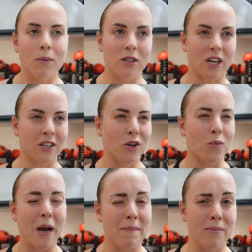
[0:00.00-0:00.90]
which I don't
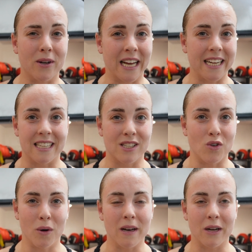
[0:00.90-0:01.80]
know where people are getting this
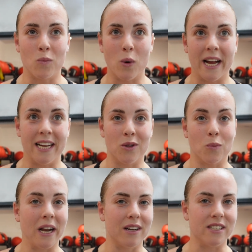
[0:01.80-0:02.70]
from, like where in the
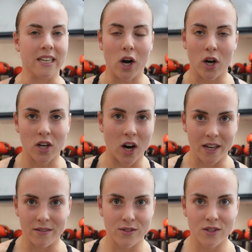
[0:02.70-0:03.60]
weightlifting
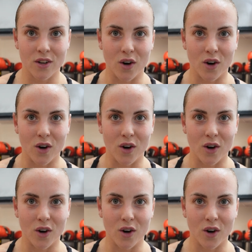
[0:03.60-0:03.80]
archives